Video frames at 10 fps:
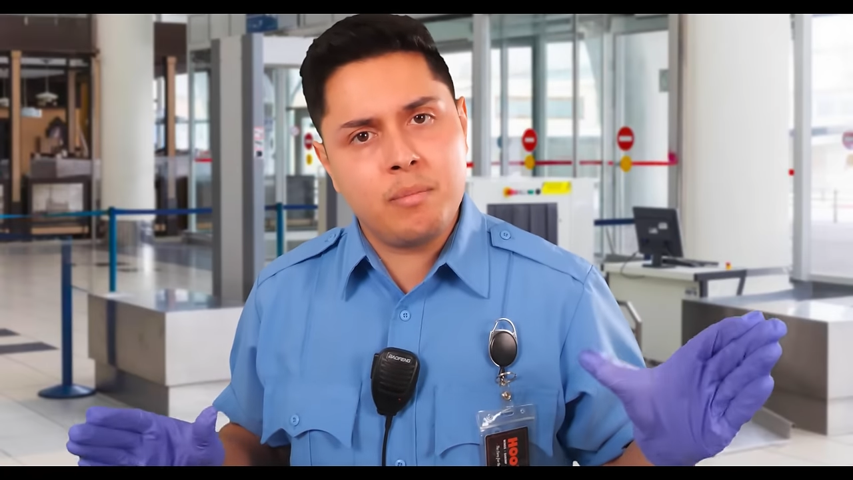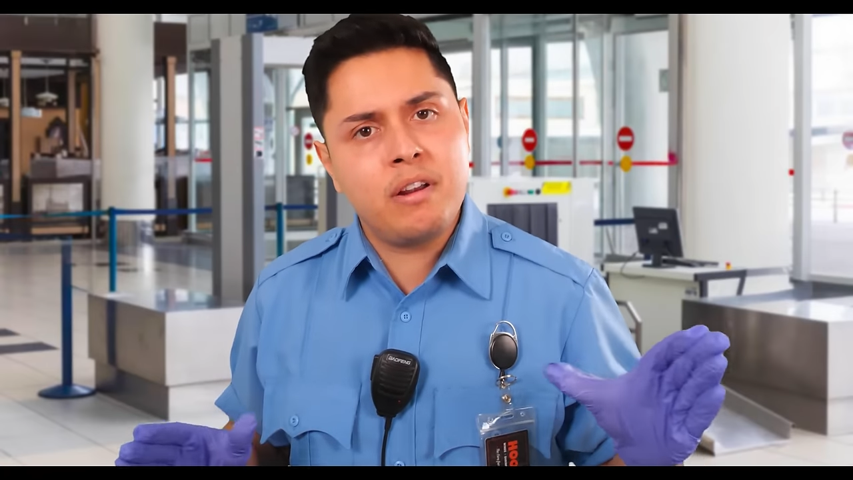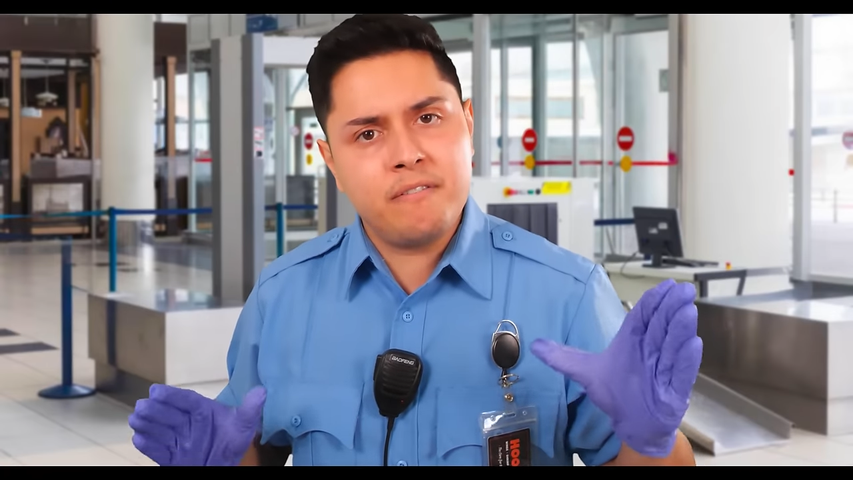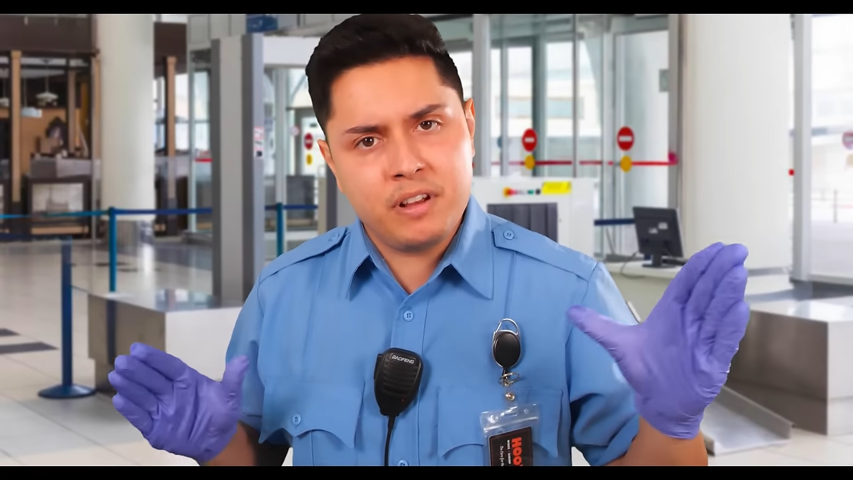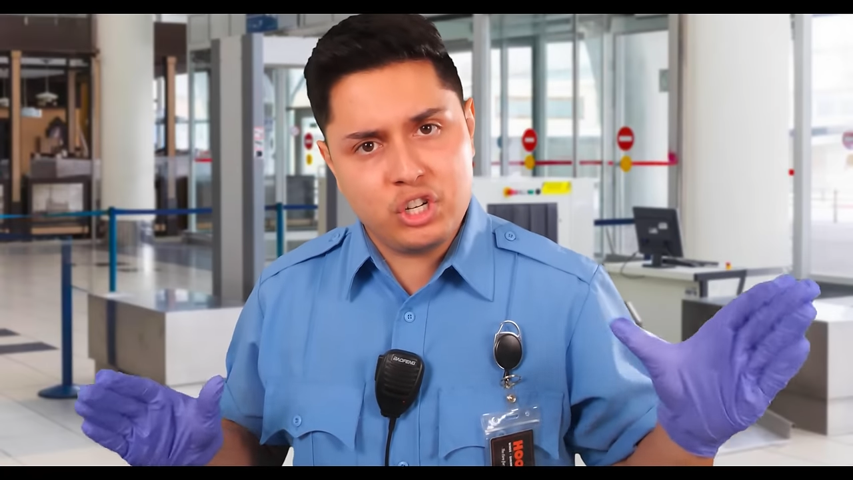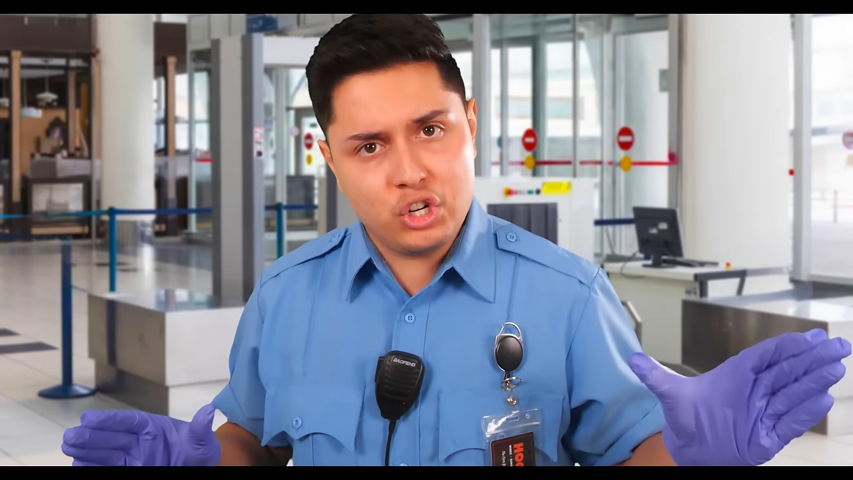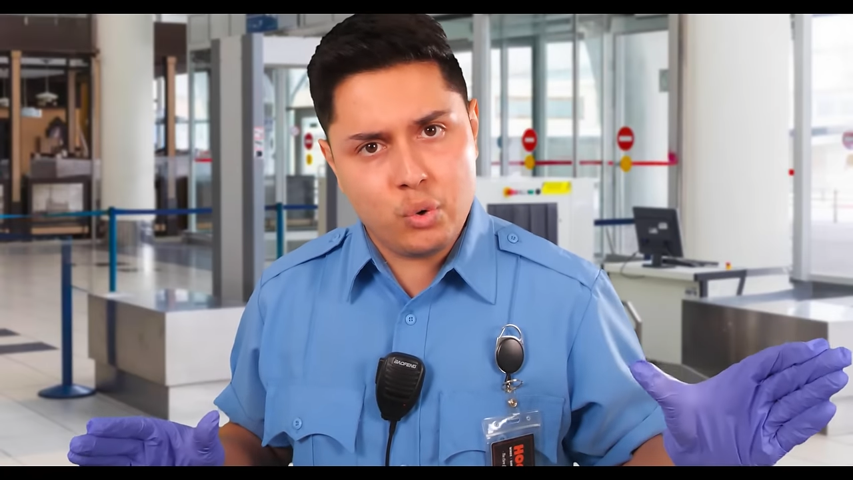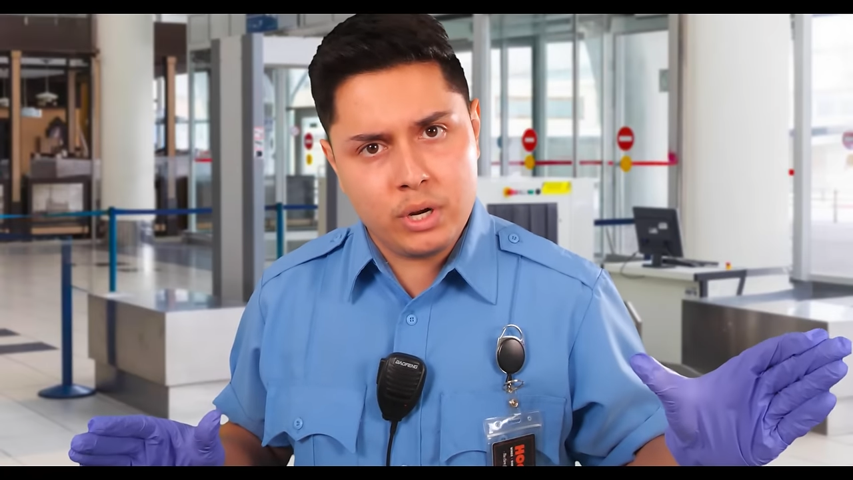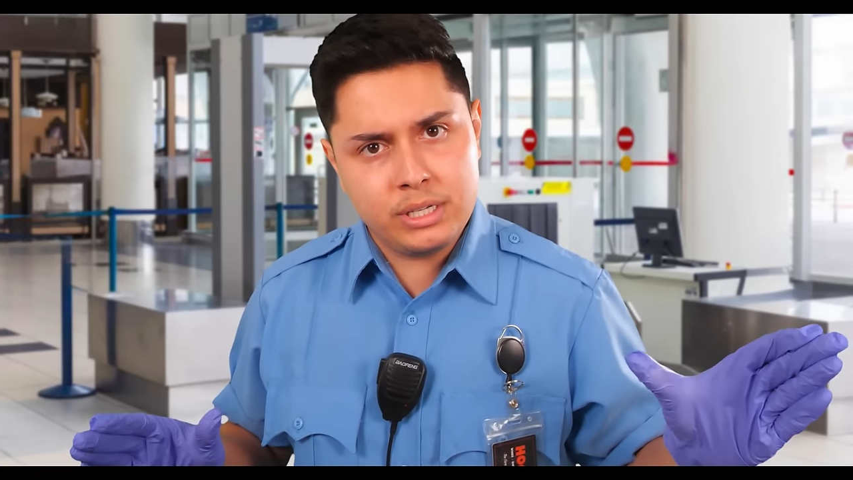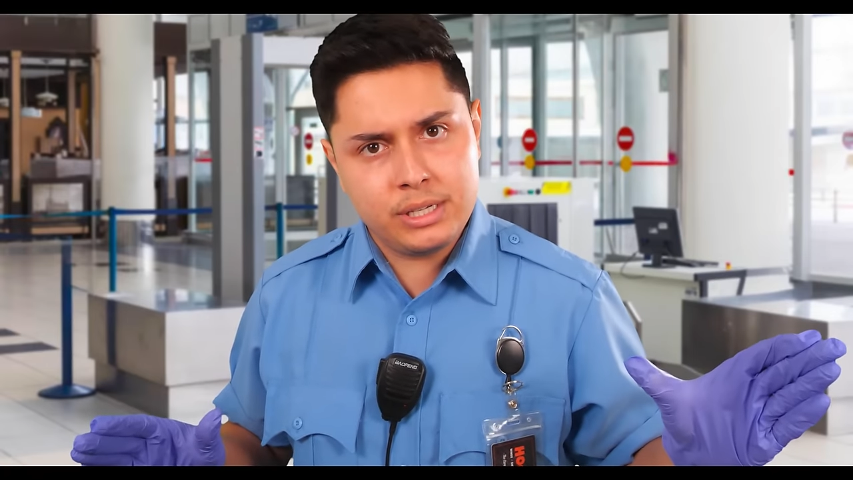about fidget
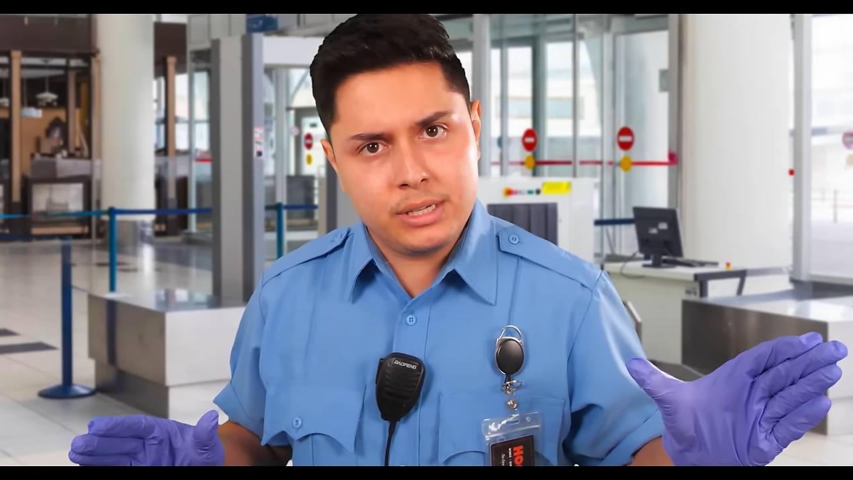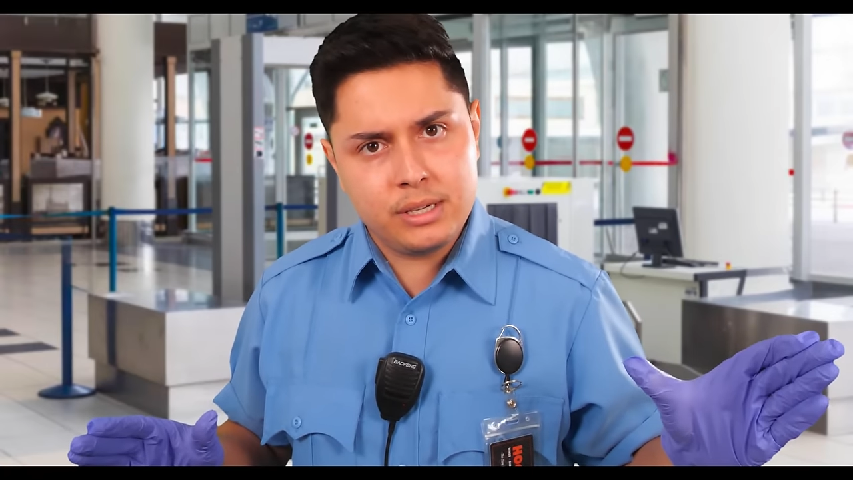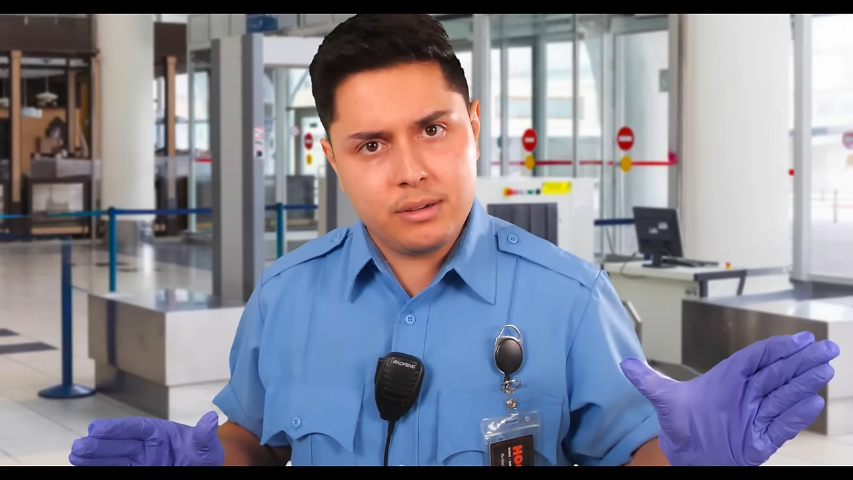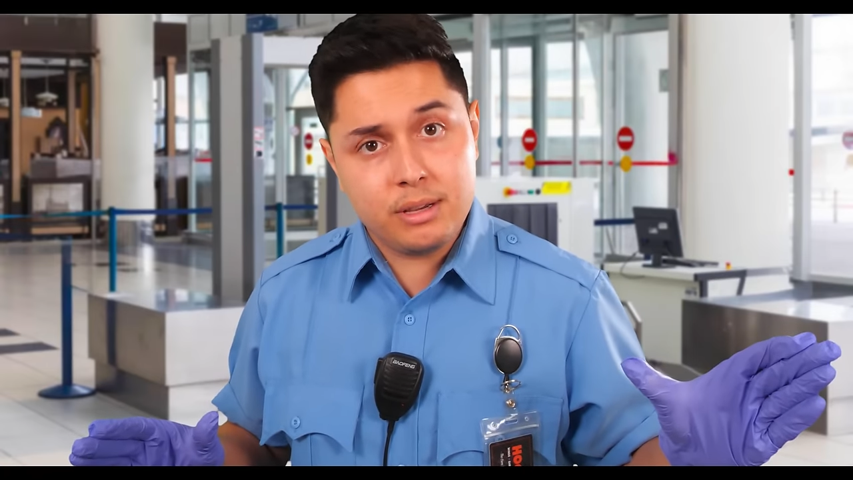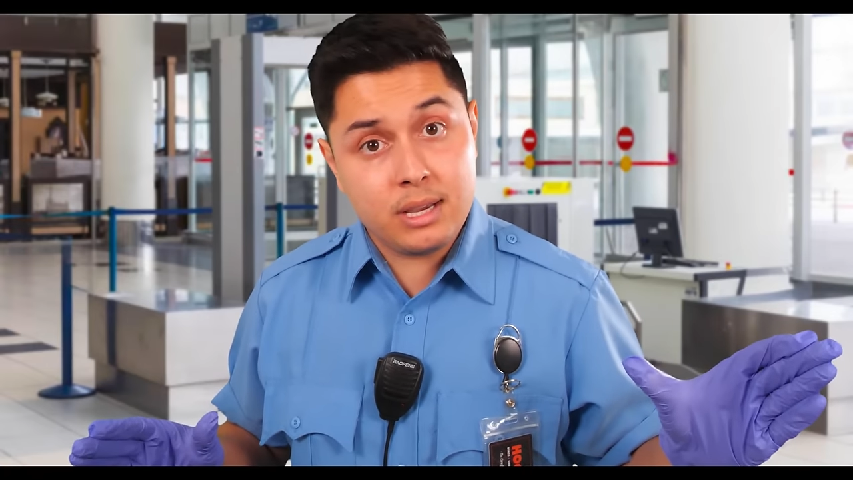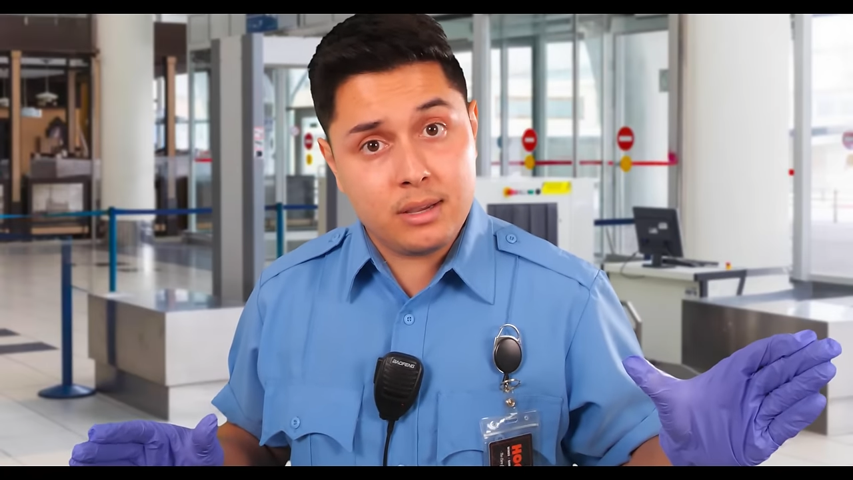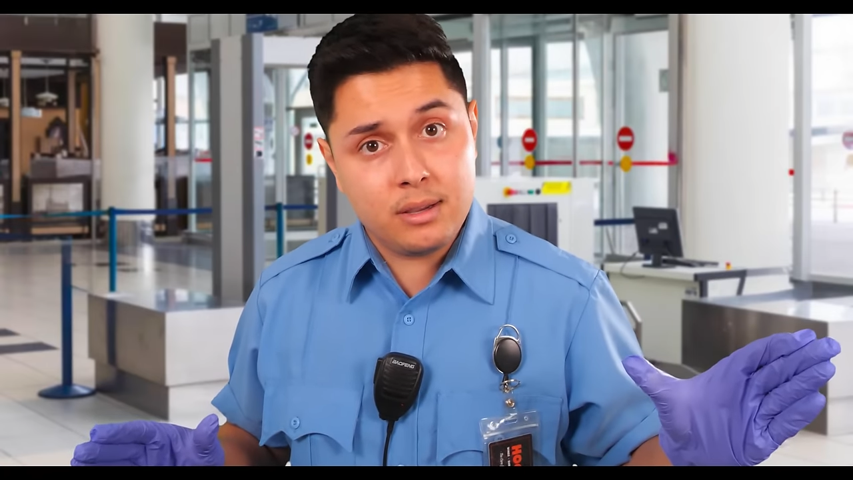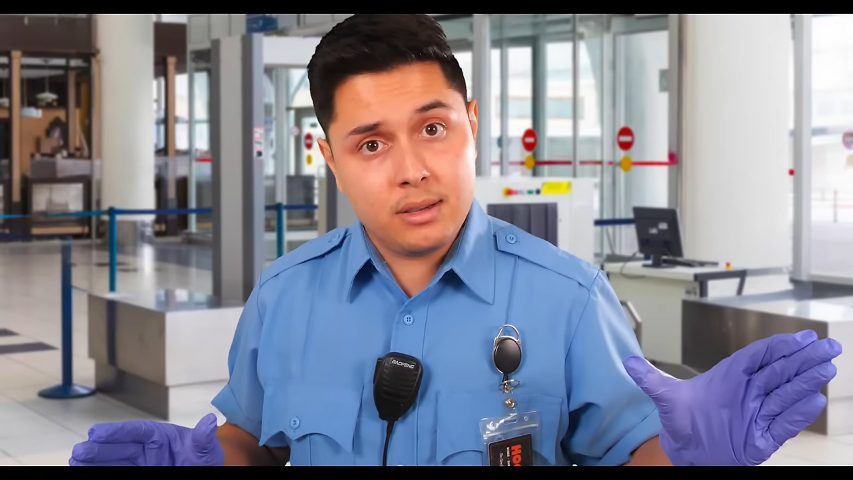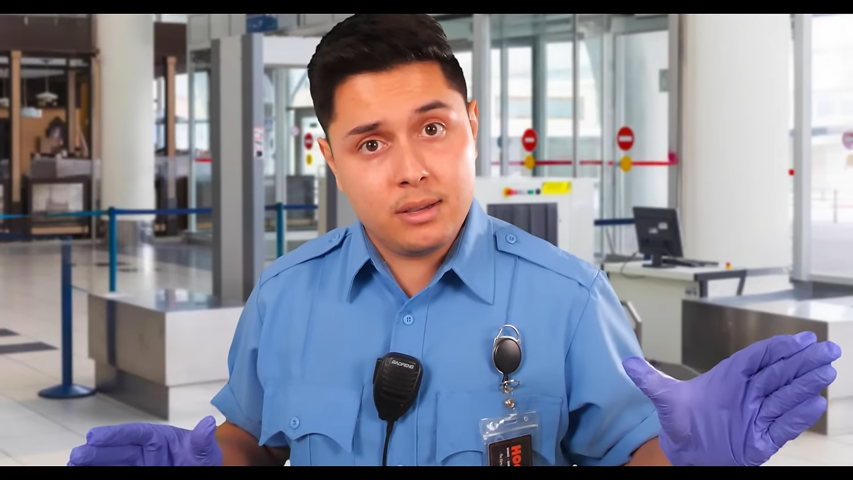toys. Okay?